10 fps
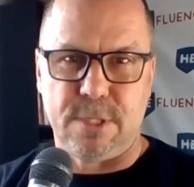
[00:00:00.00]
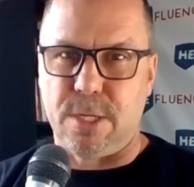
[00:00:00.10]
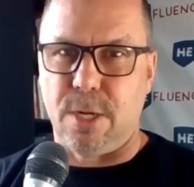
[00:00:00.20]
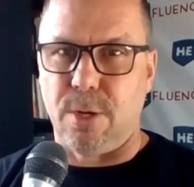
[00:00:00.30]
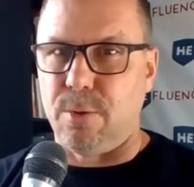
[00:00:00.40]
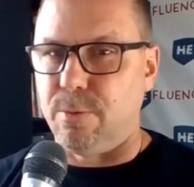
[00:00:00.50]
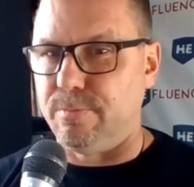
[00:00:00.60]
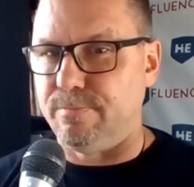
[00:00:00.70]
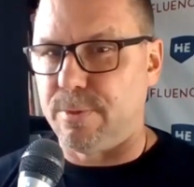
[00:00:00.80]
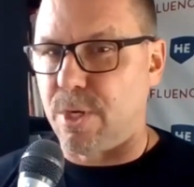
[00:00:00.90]
you know,
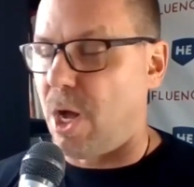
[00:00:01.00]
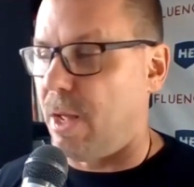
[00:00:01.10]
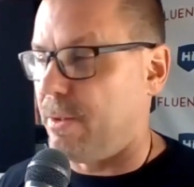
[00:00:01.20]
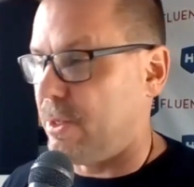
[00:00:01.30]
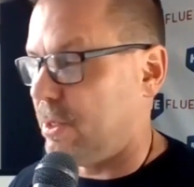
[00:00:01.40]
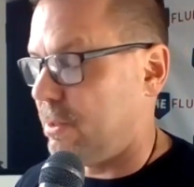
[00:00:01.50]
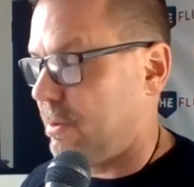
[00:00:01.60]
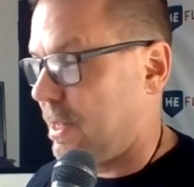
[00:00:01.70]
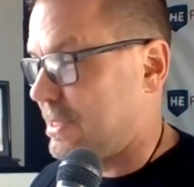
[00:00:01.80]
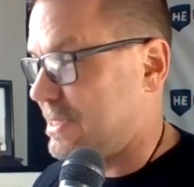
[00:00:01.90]
uh,
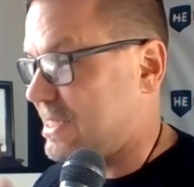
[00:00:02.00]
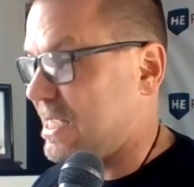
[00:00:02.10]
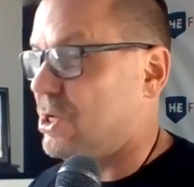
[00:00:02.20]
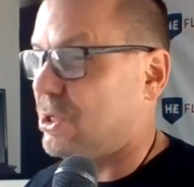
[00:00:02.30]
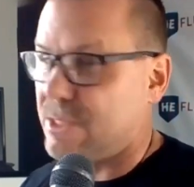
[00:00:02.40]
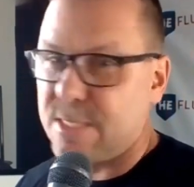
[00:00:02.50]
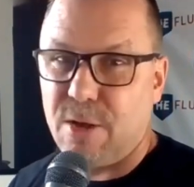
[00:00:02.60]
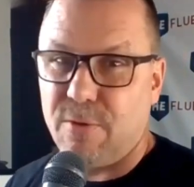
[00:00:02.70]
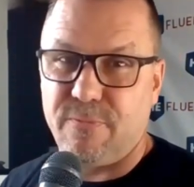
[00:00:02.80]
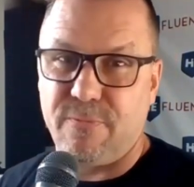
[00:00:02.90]
see
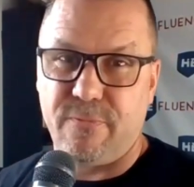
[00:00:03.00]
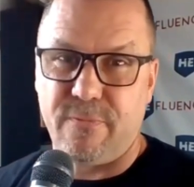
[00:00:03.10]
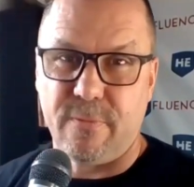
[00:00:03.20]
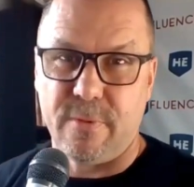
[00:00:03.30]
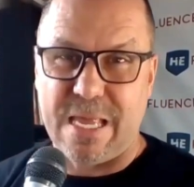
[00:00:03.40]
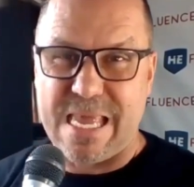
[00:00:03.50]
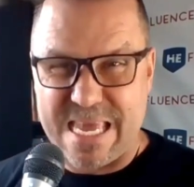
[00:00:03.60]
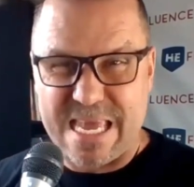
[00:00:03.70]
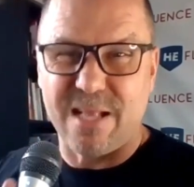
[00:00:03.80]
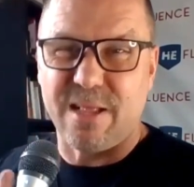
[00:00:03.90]
yourself
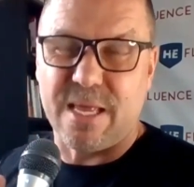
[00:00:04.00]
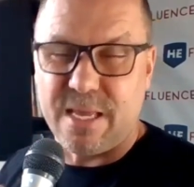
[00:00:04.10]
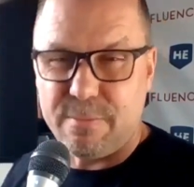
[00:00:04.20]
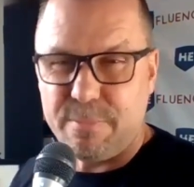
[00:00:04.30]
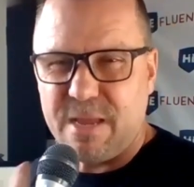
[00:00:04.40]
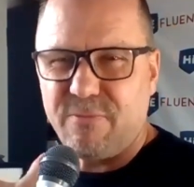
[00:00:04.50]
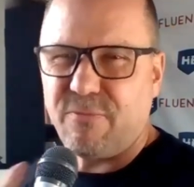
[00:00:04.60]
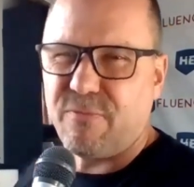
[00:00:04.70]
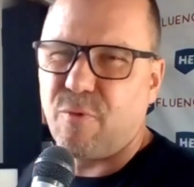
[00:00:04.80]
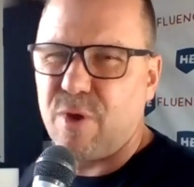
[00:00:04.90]
healing and being
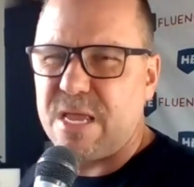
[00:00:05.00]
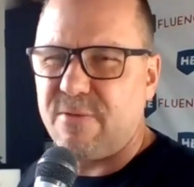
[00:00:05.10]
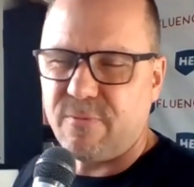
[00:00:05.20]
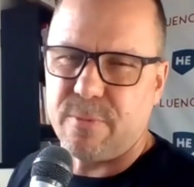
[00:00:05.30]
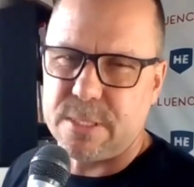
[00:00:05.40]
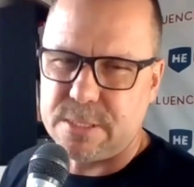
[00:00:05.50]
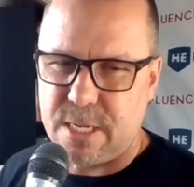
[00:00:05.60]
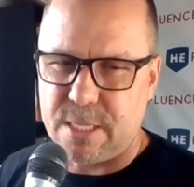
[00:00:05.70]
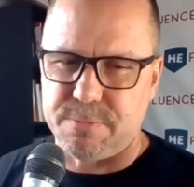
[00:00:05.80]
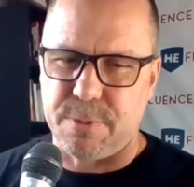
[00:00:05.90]
free from these
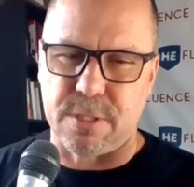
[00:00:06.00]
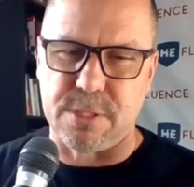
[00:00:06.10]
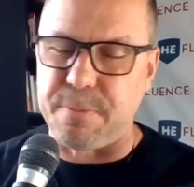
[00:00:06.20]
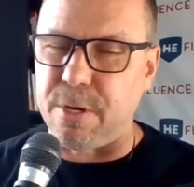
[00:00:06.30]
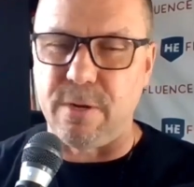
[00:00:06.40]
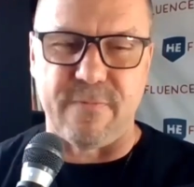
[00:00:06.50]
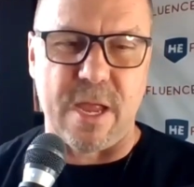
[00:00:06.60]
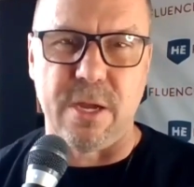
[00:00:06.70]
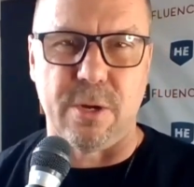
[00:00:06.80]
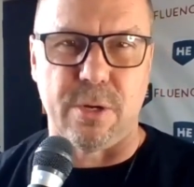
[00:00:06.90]
things. But the spirit of
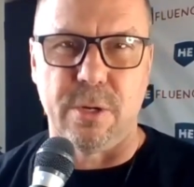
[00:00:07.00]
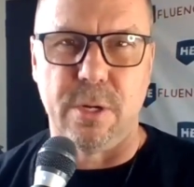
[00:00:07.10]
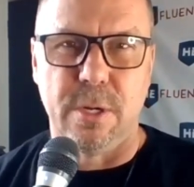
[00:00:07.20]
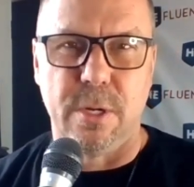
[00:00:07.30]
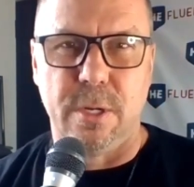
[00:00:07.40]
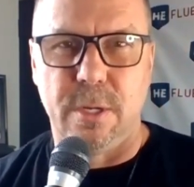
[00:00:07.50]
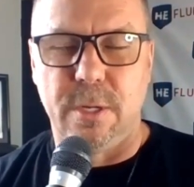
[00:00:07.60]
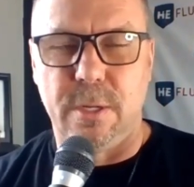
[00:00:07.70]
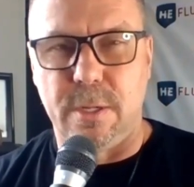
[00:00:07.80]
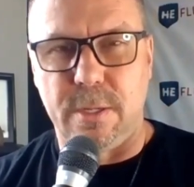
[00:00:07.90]
anger,
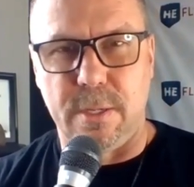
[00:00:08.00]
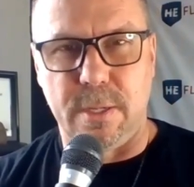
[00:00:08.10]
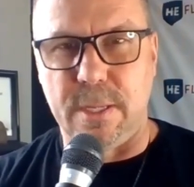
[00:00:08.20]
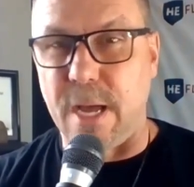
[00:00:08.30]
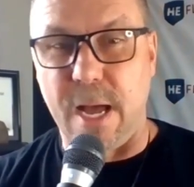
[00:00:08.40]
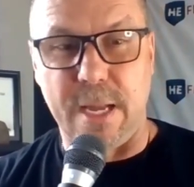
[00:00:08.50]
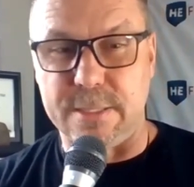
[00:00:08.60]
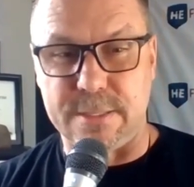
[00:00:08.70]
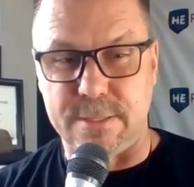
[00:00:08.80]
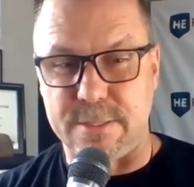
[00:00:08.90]
God
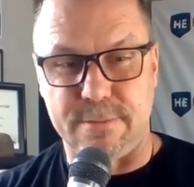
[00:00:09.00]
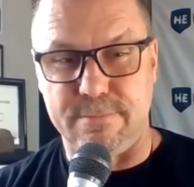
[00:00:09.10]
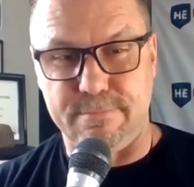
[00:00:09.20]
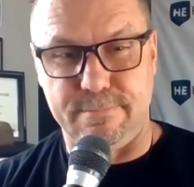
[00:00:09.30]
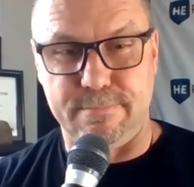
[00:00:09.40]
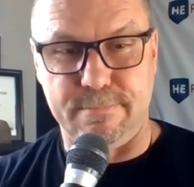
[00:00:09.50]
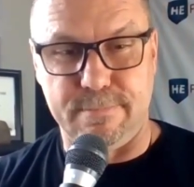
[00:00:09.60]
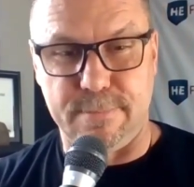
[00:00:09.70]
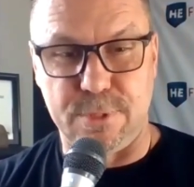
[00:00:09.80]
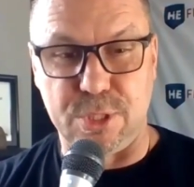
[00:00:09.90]
is
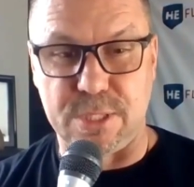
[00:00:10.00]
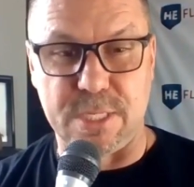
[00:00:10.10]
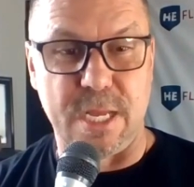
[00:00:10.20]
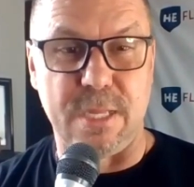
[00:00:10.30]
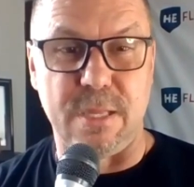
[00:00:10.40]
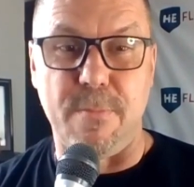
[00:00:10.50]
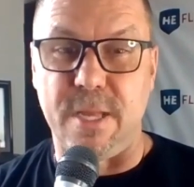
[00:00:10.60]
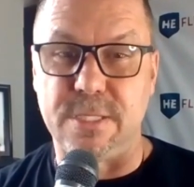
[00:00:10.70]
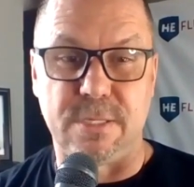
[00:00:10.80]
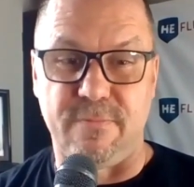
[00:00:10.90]
just not in the
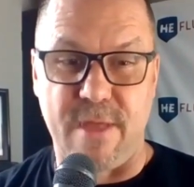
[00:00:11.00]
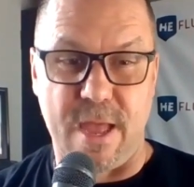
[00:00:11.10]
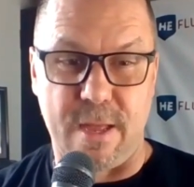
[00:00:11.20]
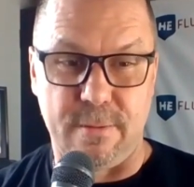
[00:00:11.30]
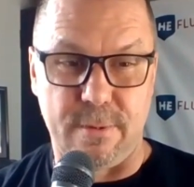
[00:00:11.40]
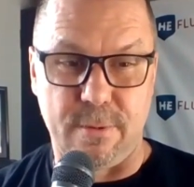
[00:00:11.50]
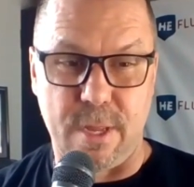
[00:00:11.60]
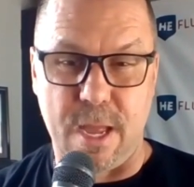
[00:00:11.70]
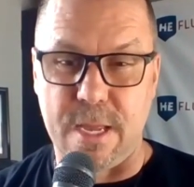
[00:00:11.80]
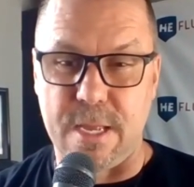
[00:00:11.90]
midst of that.
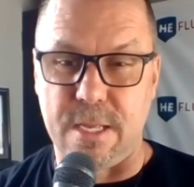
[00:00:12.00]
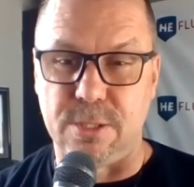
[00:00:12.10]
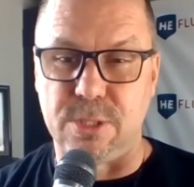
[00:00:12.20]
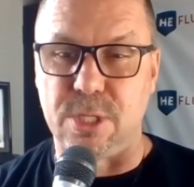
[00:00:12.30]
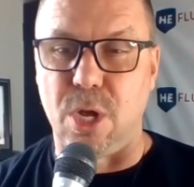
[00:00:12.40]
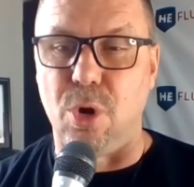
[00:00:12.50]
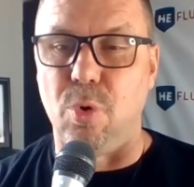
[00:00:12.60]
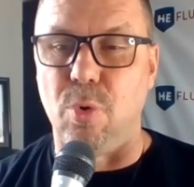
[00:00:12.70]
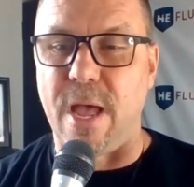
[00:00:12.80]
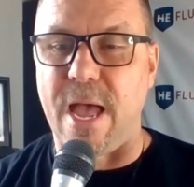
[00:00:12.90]
Okay. And
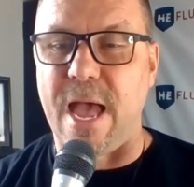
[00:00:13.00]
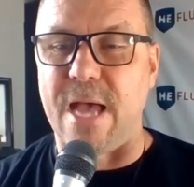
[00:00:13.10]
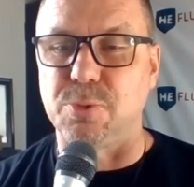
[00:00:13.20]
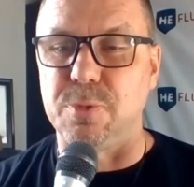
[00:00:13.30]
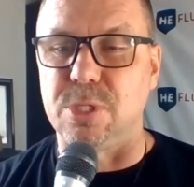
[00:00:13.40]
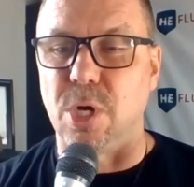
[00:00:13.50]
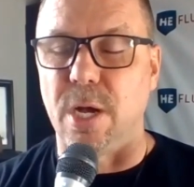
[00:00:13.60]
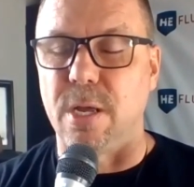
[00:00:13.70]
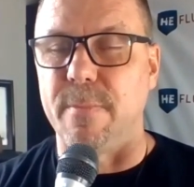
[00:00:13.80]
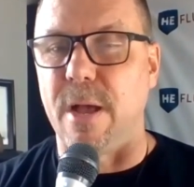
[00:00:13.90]
so as we
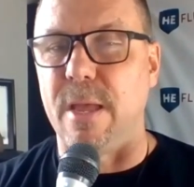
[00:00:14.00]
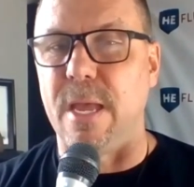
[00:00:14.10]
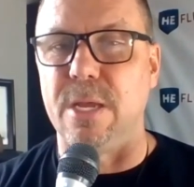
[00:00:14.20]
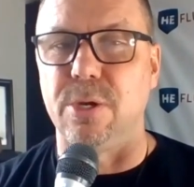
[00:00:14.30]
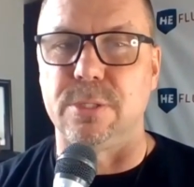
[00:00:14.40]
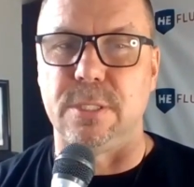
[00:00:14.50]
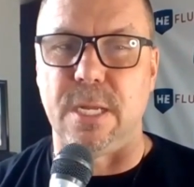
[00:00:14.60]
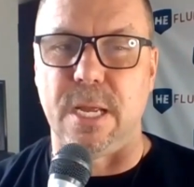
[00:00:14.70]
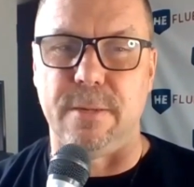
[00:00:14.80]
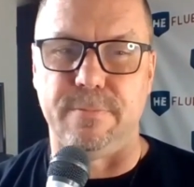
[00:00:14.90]
talk about anger
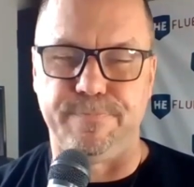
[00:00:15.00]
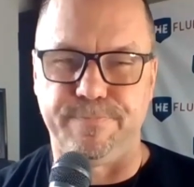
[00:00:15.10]
today,